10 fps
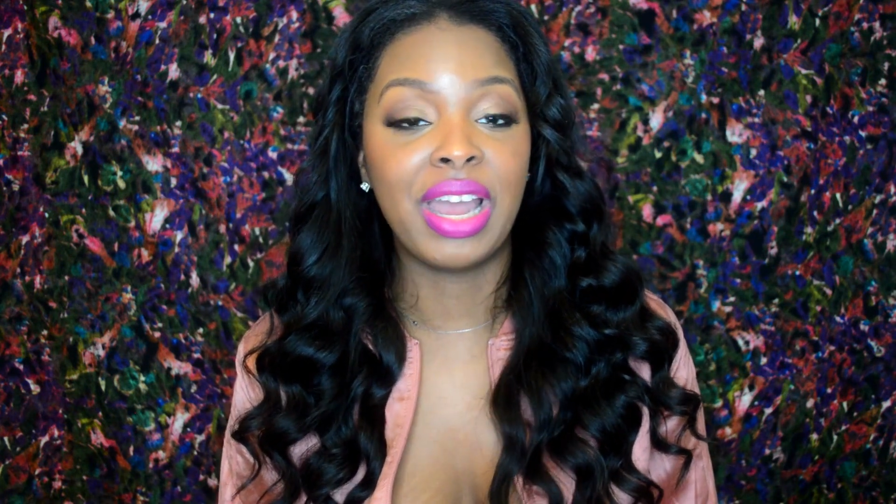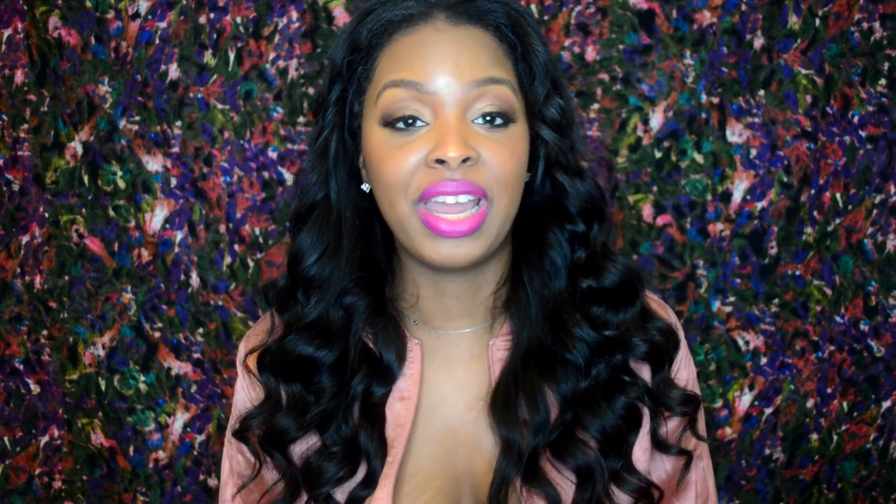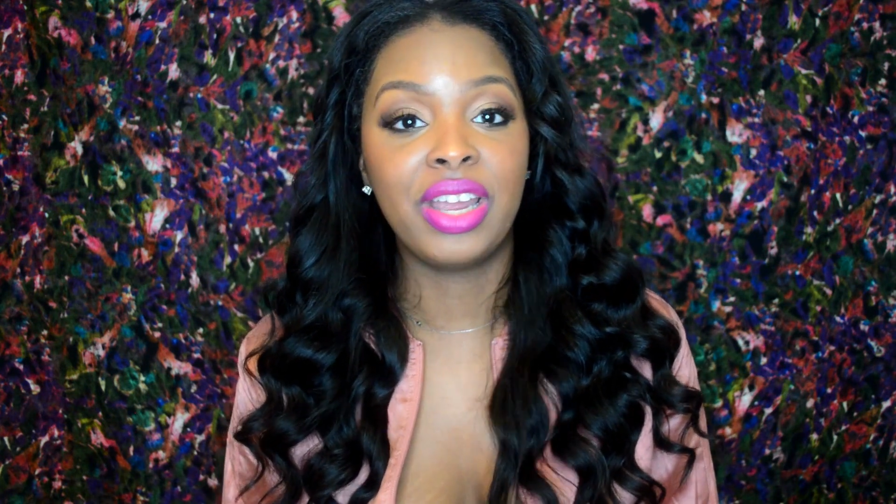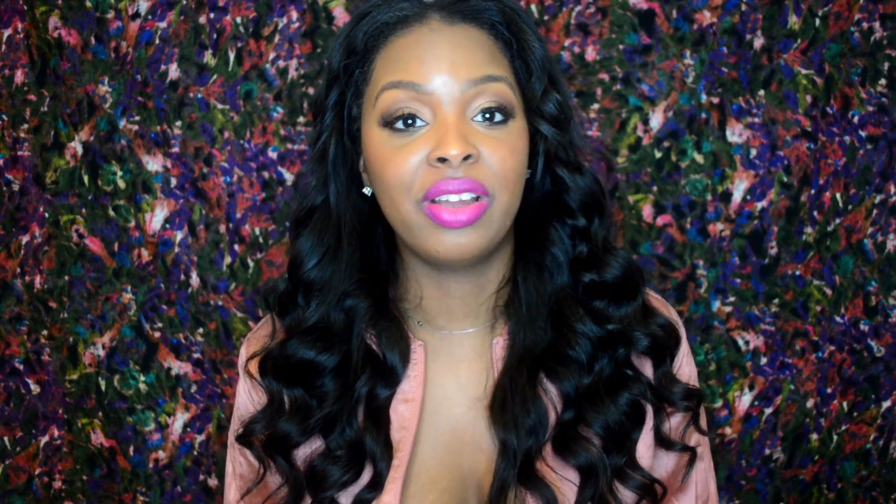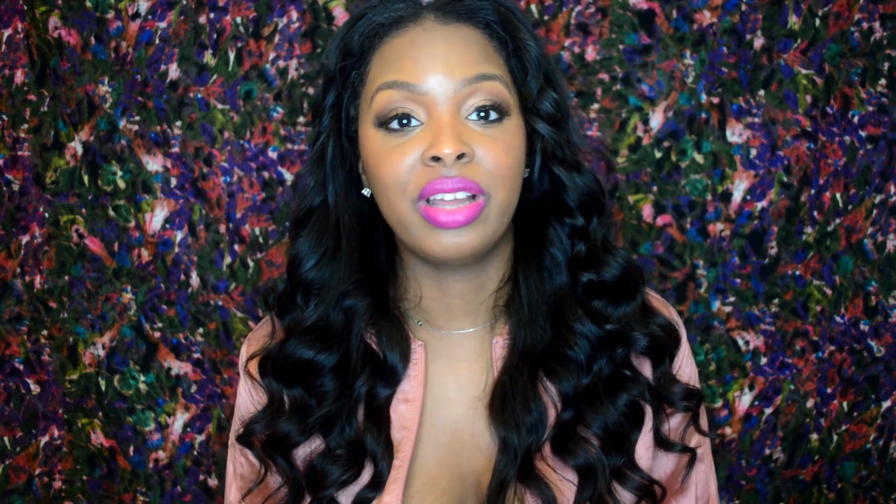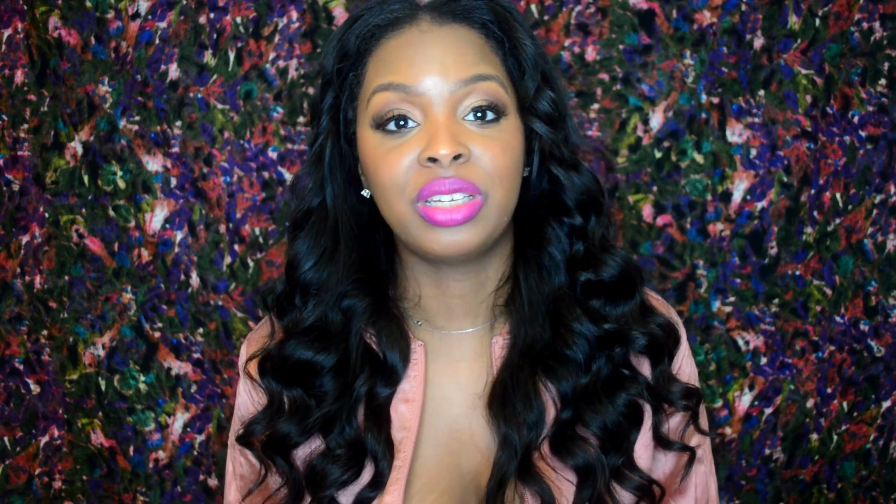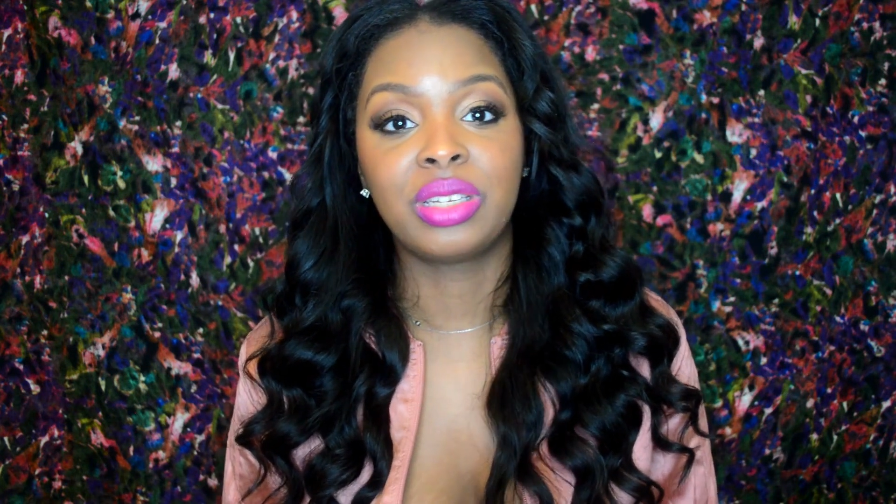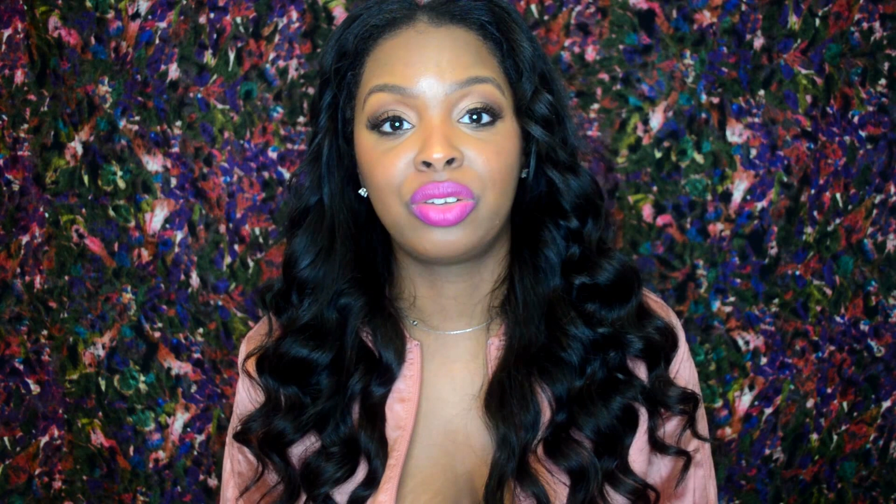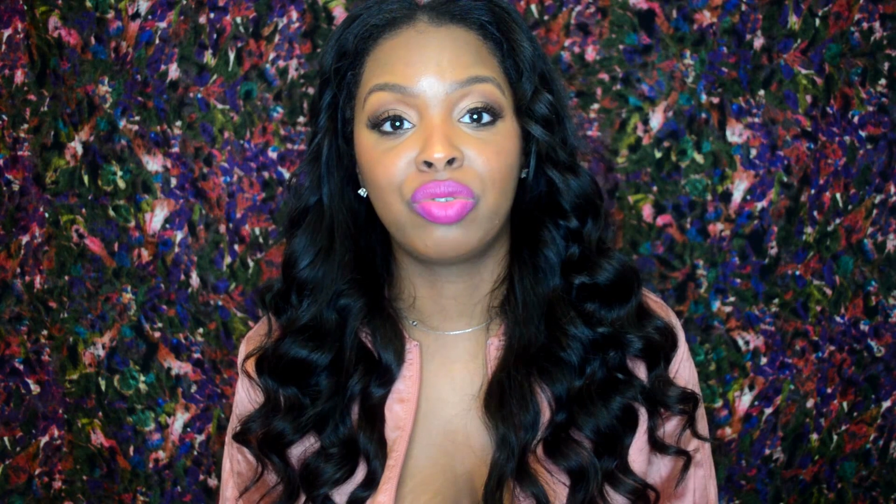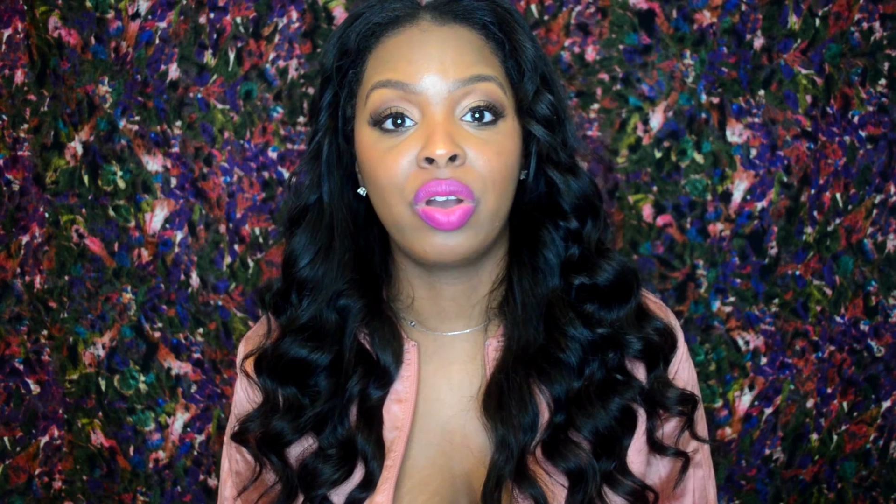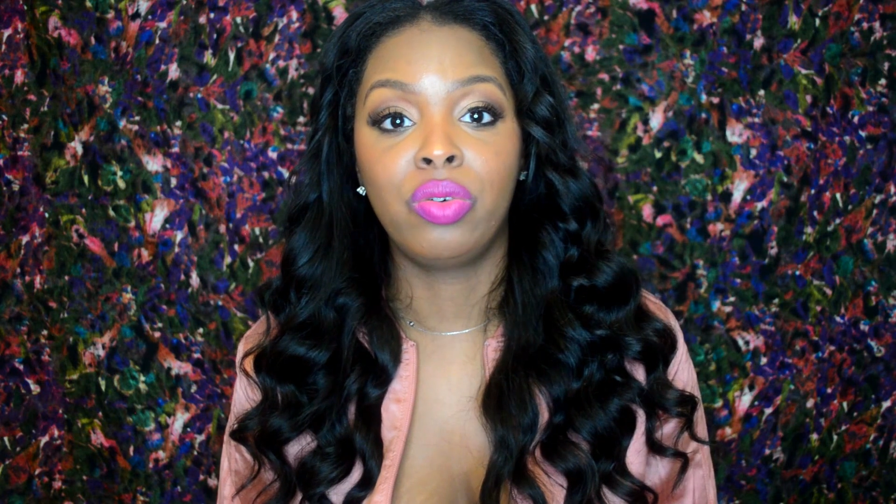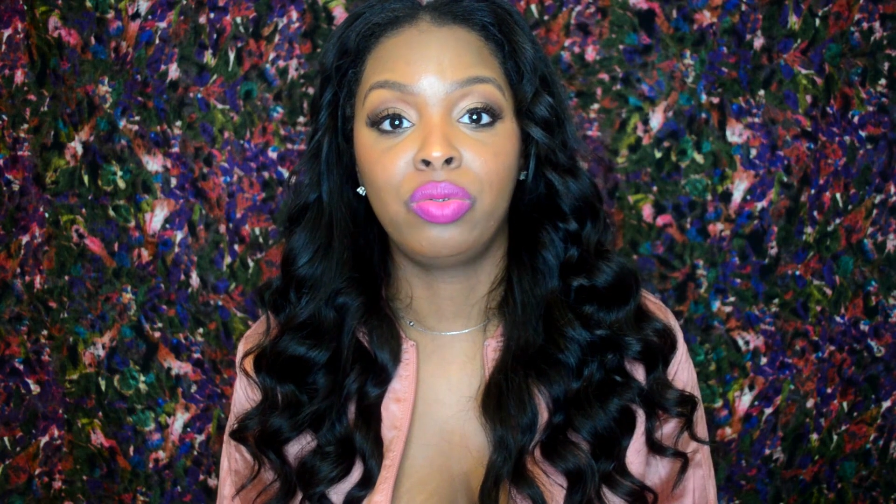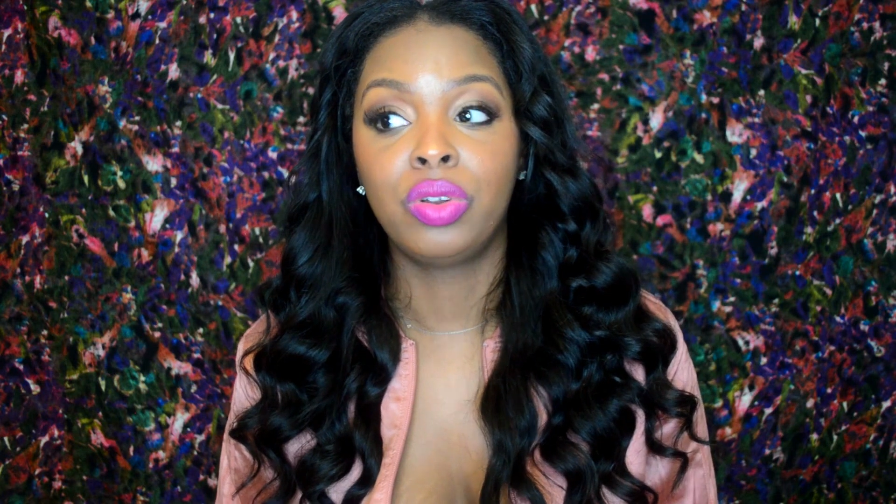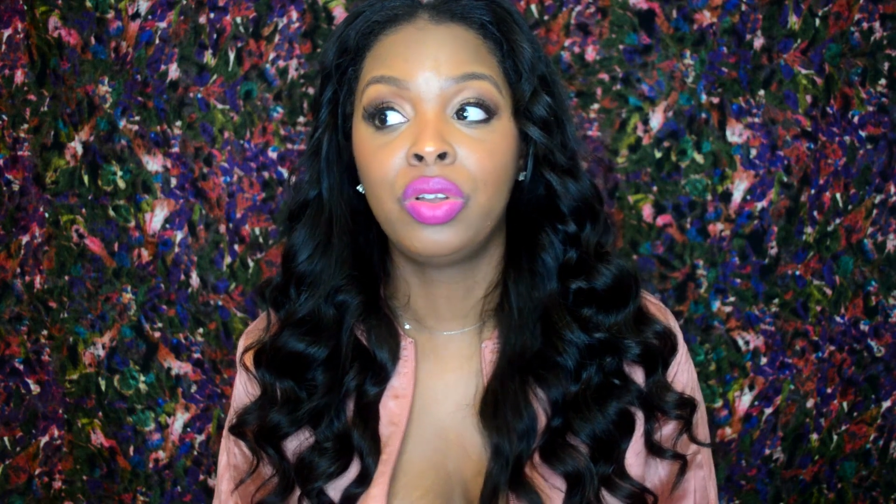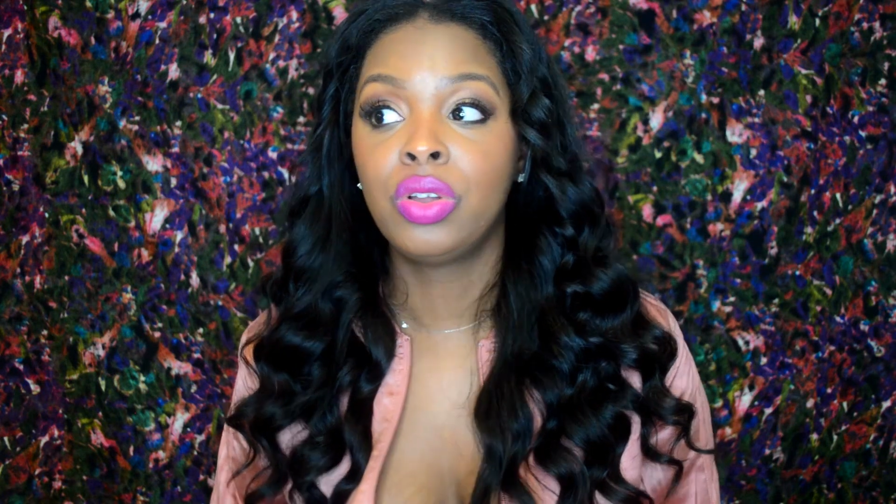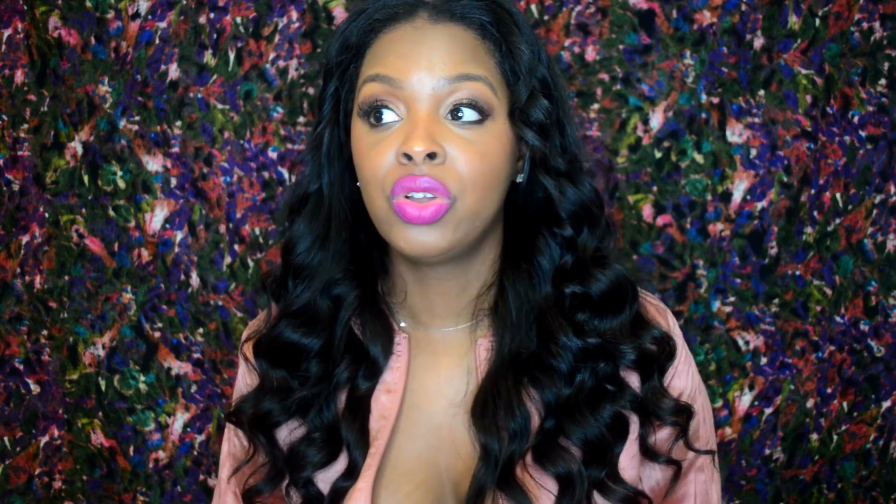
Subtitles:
my hair has grown